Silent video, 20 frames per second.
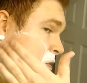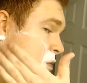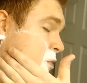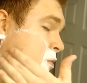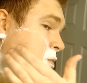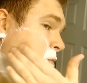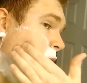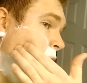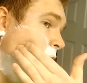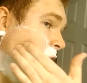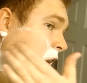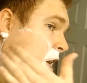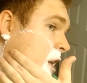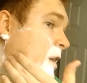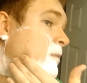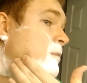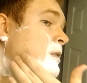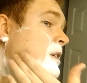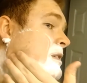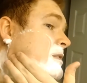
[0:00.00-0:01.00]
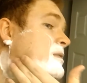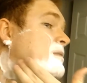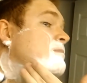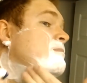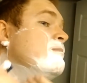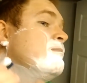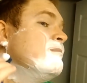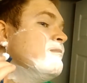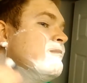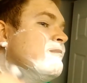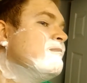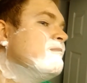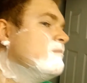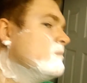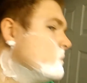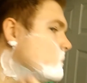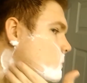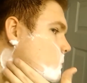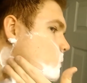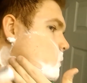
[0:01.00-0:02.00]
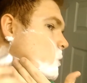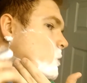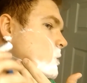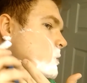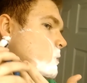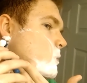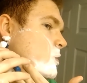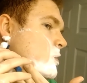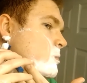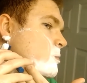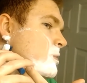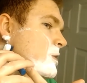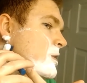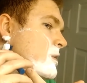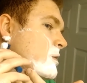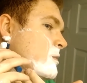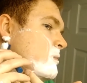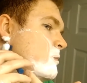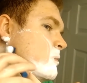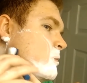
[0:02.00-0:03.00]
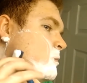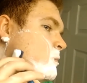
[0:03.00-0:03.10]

Ooh, yeah, that's much better.